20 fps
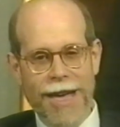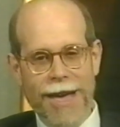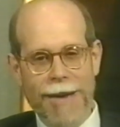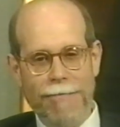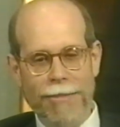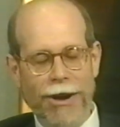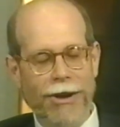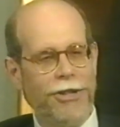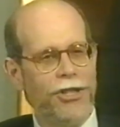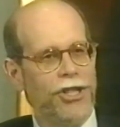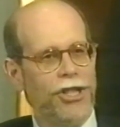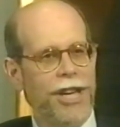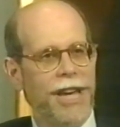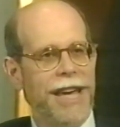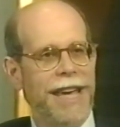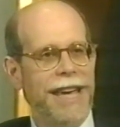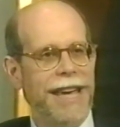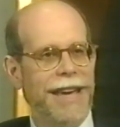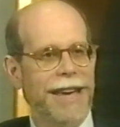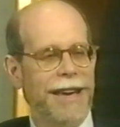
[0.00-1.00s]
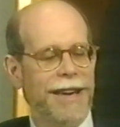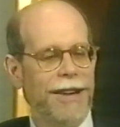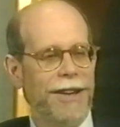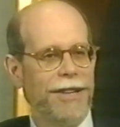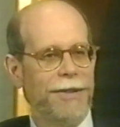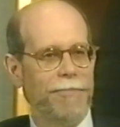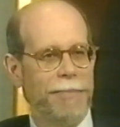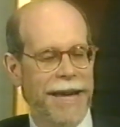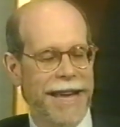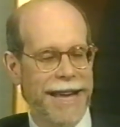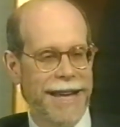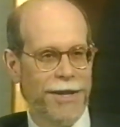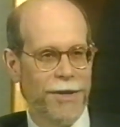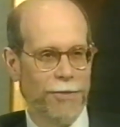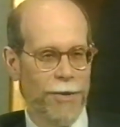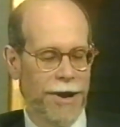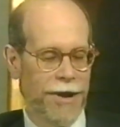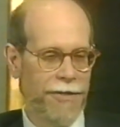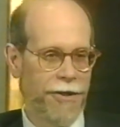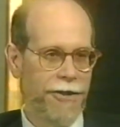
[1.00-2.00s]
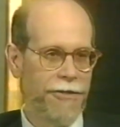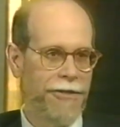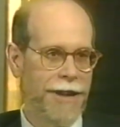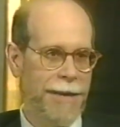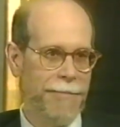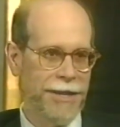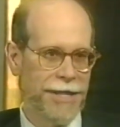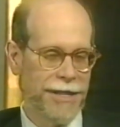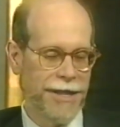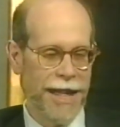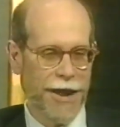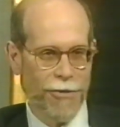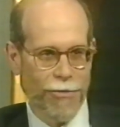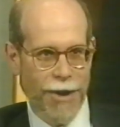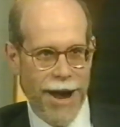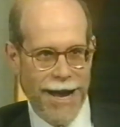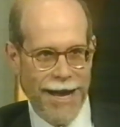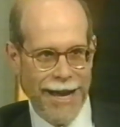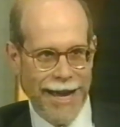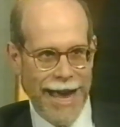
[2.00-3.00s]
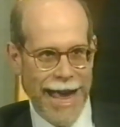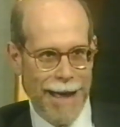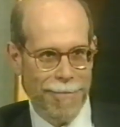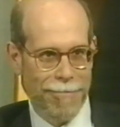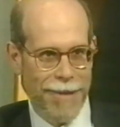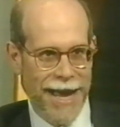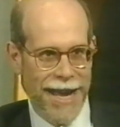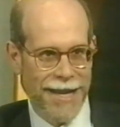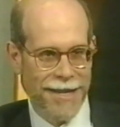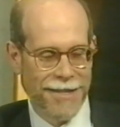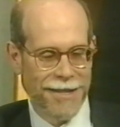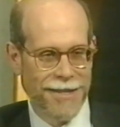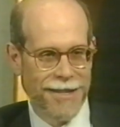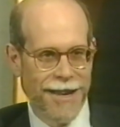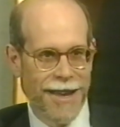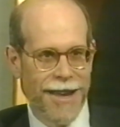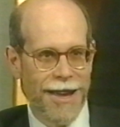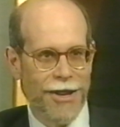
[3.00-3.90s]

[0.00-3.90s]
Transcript: because she begins one of her famous letter-writing campaigns,